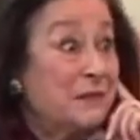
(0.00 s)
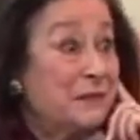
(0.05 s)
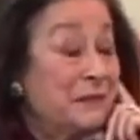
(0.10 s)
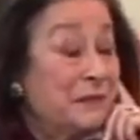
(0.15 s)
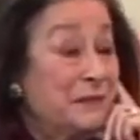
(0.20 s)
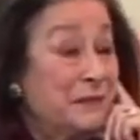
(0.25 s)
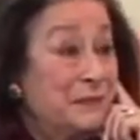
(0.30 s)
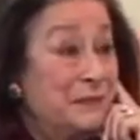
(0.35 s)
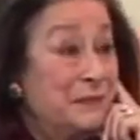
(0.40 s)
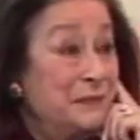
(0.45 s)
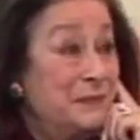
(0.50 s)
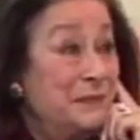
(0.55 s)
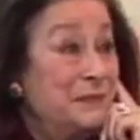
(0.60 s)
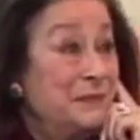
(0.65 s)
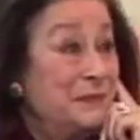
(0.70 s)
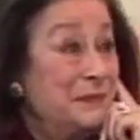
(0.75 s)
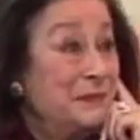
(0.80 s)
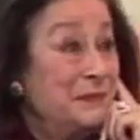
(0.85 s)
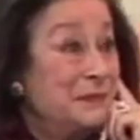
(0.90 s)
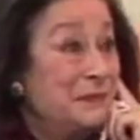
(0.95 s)
called 7
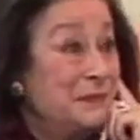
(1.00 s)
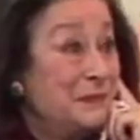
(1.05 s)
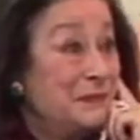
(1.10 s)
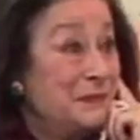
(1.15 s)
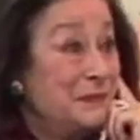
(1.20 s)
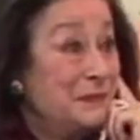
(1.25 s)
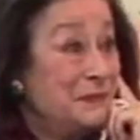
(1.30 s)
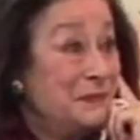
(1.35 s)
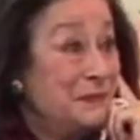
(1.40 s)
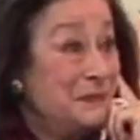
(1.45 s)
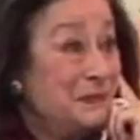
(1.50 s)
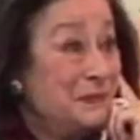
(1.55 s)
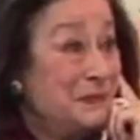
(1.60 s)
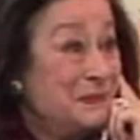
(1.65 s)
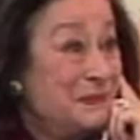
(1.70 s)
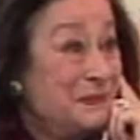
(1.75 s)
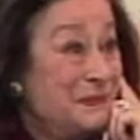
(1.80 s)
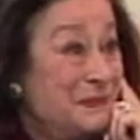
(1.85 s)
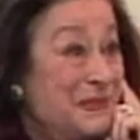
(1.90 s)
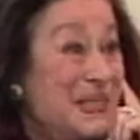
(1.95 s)
to 11, Monday through
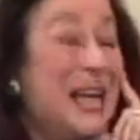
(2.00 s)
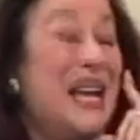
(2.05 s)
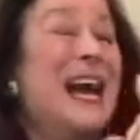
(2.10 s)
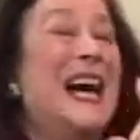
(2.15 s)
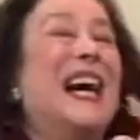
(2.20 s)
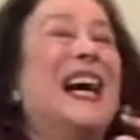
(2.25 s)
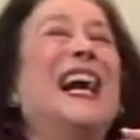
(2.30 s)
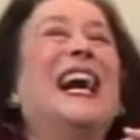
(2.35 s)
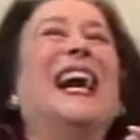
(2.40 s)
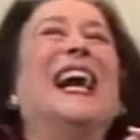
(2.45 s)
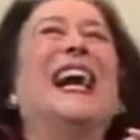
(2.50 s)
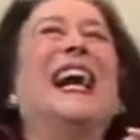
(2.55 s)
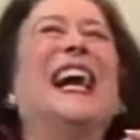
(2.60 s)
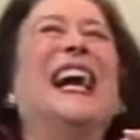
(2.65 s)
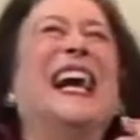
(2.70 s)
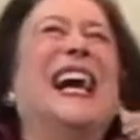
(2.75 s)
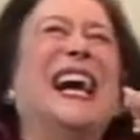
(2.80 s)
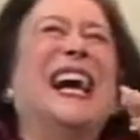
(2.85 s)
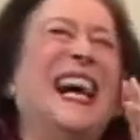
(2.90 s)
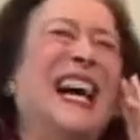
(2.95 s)
Friday, and all
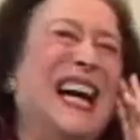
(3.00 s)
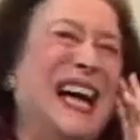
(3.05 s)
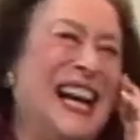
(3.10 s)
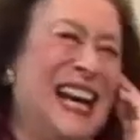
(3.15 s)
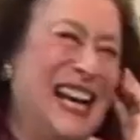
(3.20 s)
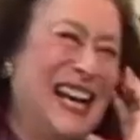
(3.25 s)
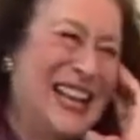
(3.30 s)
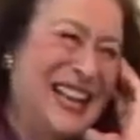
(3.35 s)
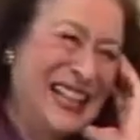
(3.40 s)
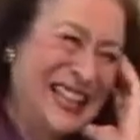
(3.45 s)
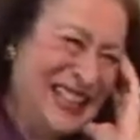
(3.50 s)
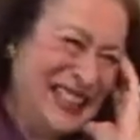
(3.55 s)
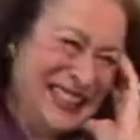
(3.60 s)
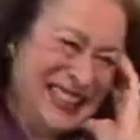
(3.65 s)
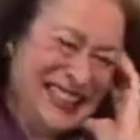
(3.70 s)
day Saturday and all day